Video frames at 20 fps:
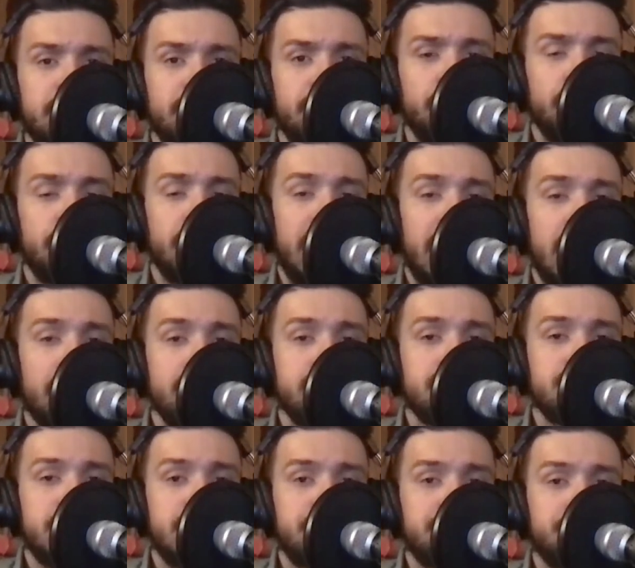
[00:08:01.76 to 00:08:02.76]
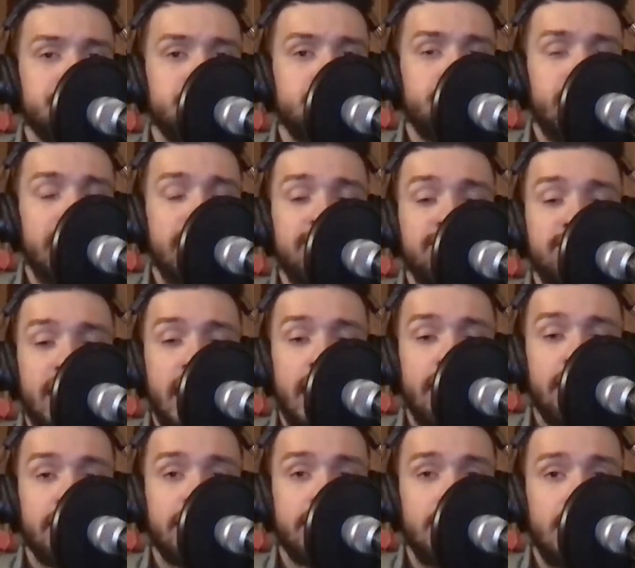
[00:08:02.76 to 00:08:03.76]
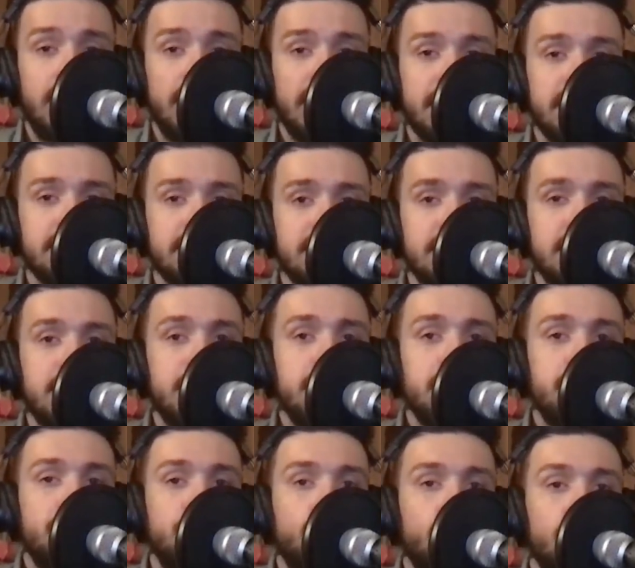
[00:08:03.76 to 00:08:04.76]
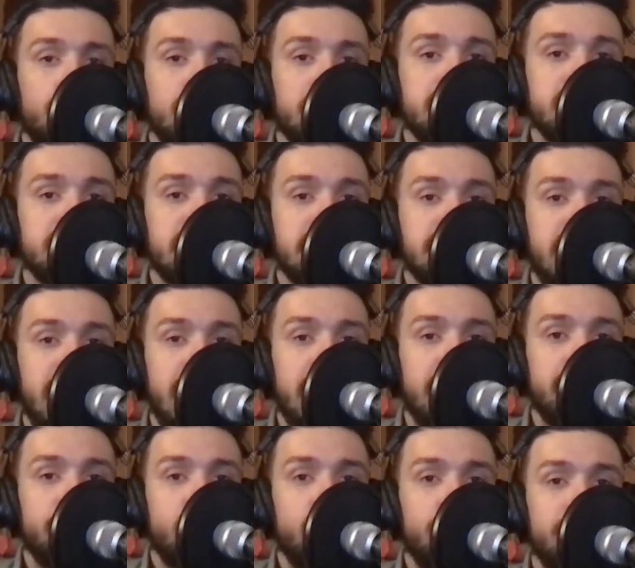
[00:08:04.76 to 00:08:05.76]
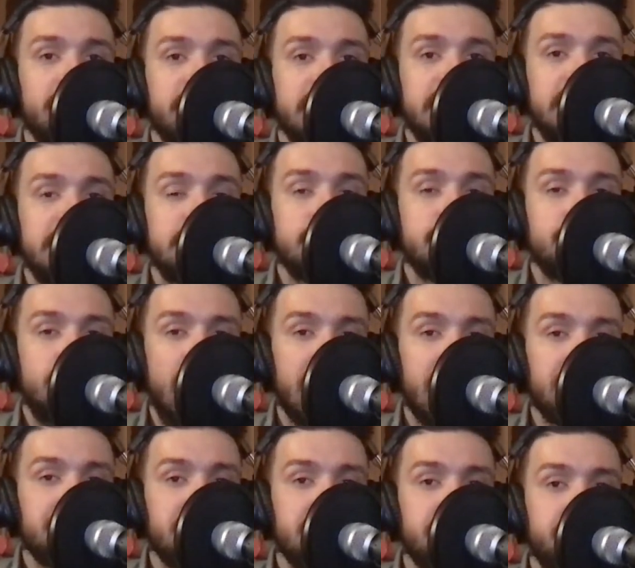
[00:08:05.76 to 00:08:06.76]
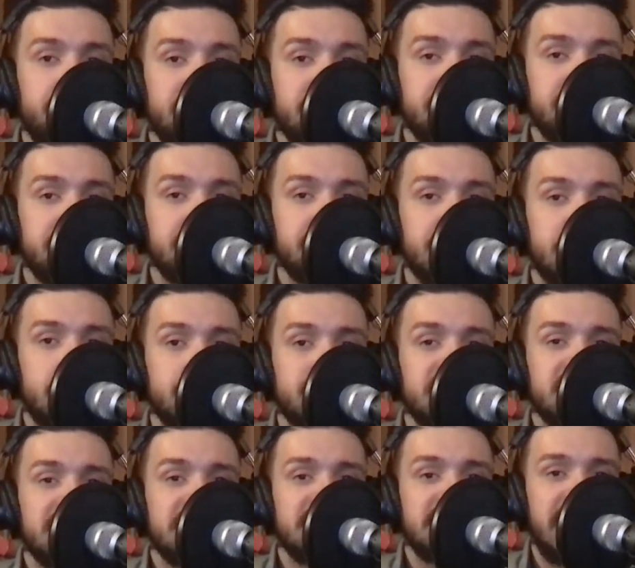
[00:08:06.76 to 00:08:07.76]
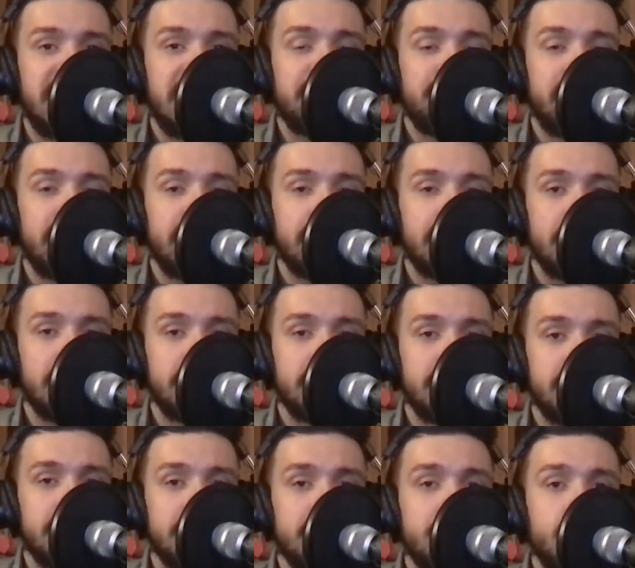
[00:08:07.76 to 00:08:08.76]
for Alvin Gentry, who they fired in August. New Orleans has hired former Heat, Magic, and Pistons coach Stan Van Gundy.